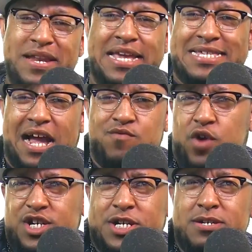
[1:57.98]
he's not
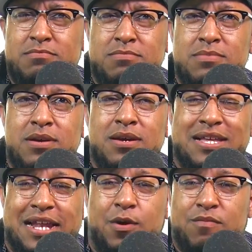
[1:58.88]
Russian.
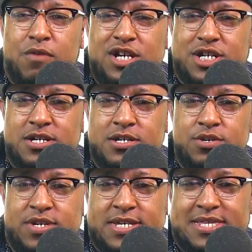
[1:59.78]
Cause I know in Russia
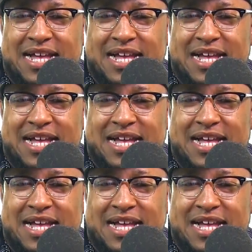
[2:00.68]
you just